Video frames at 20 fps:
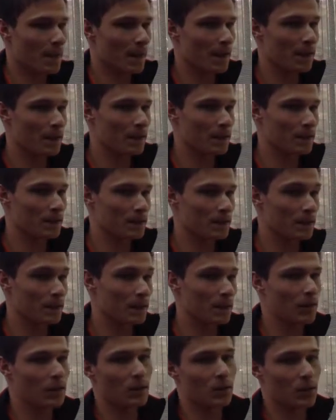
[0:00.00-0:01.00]
and
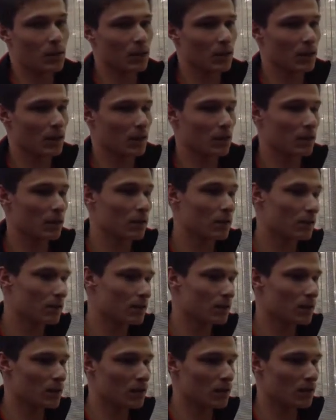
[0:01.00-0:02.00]
then I hope we can
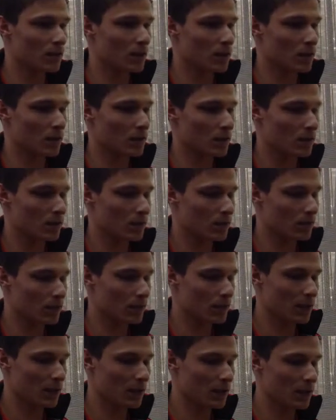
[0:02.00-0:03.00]
uh,
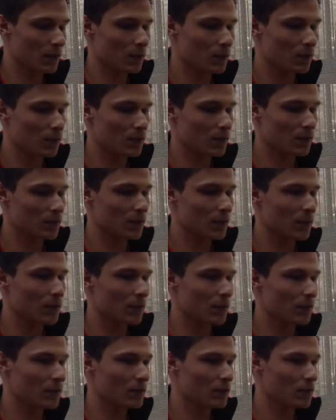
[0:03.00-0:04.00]
get another win on
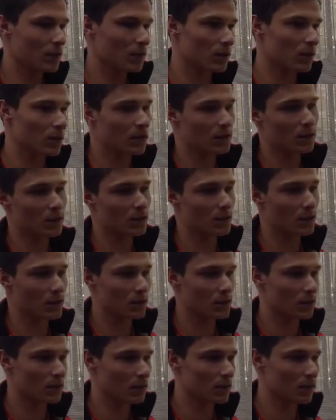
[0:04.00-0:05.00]
Saturday so we get to the
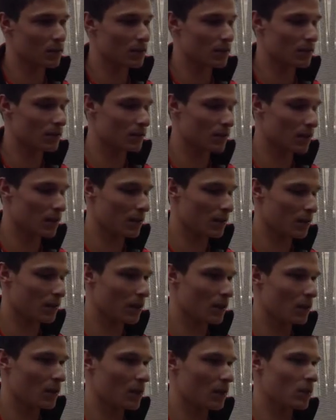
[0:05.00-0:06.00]
Sweet 16,
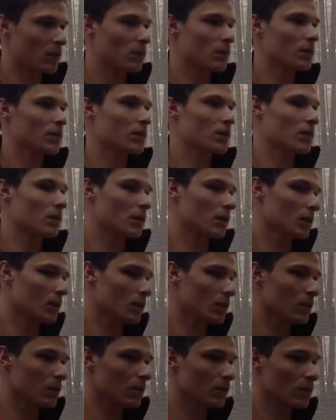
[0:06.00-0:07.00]
which is our
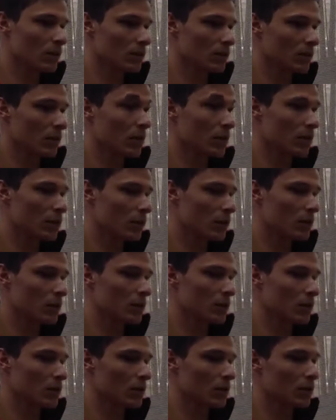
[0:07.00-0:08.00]
goal, our
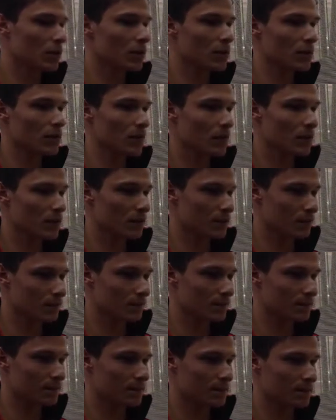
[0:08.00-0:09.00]
first goal of the season.
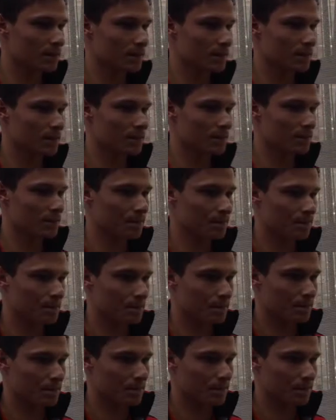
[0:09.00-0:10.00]
I guess this
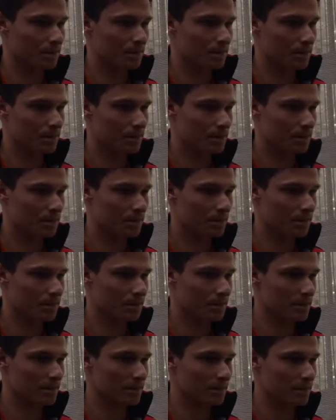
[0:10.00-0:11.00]
is your
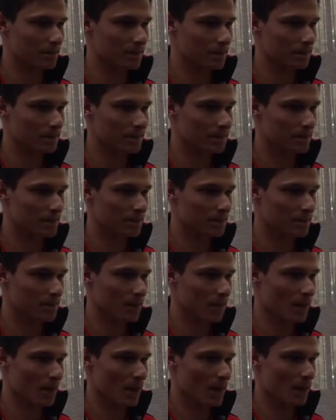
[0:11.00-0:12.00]
third year
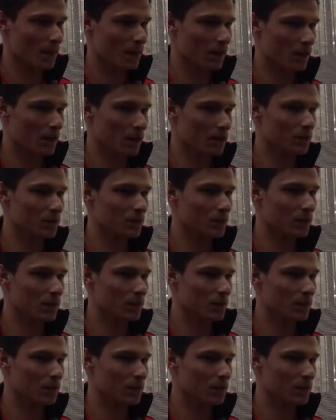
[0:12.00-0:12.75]
year? It's my